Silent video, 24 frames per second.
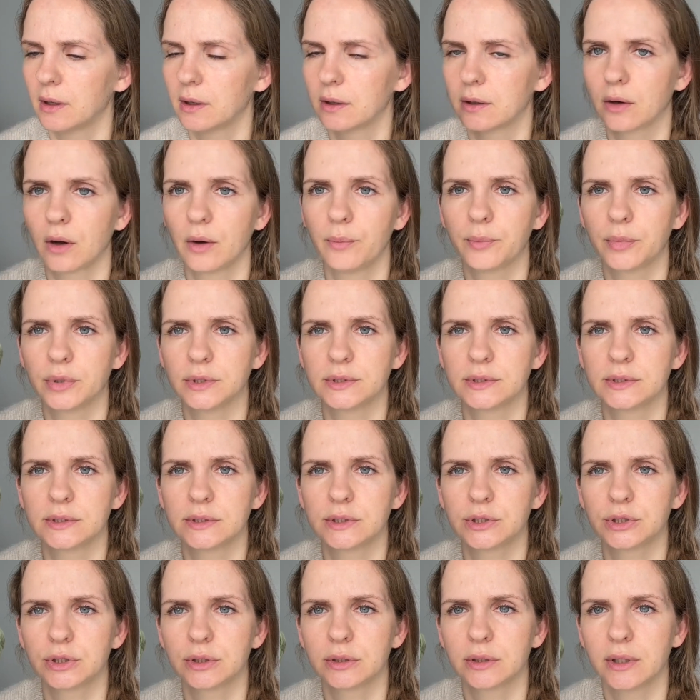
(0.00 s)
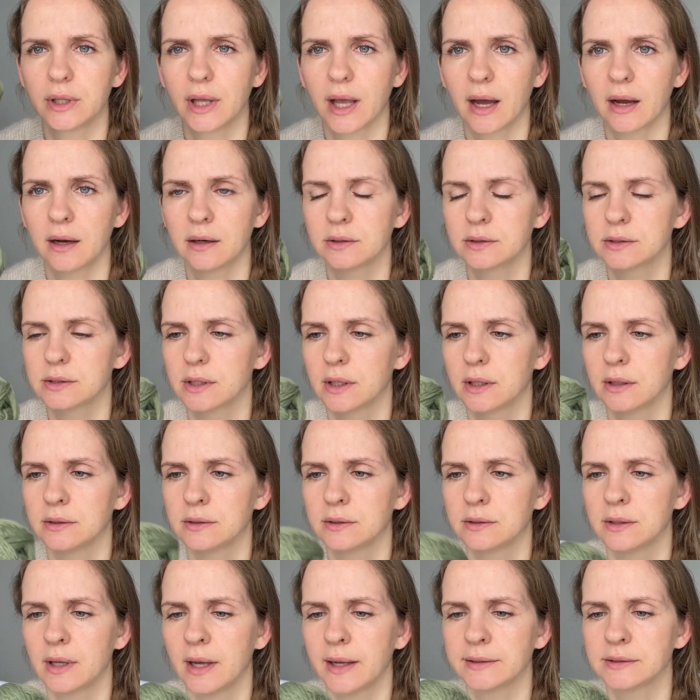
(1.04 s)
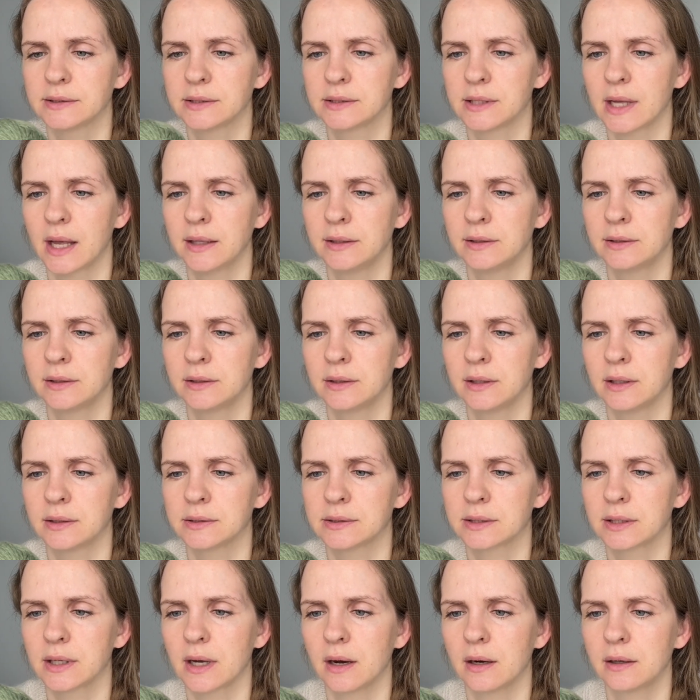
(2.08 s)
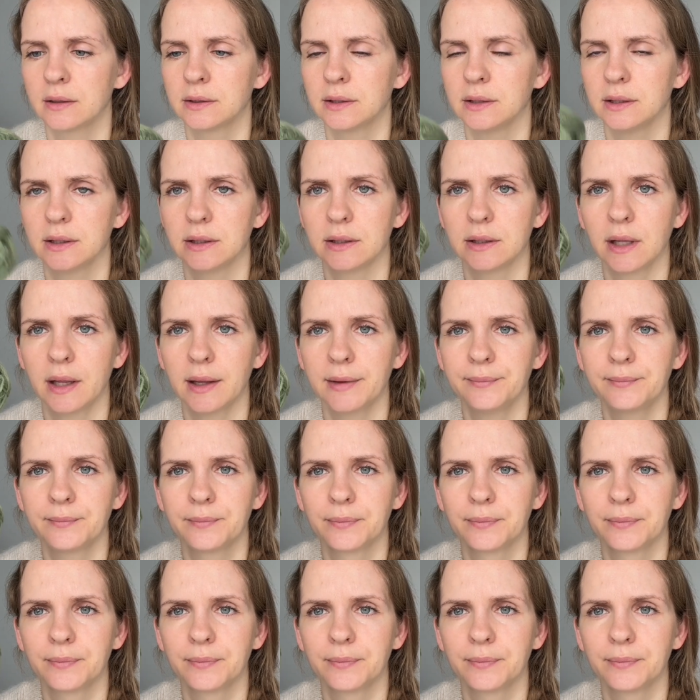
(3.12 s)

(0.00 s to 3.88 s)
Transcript: composition yarns and as Sandnes Garn Line.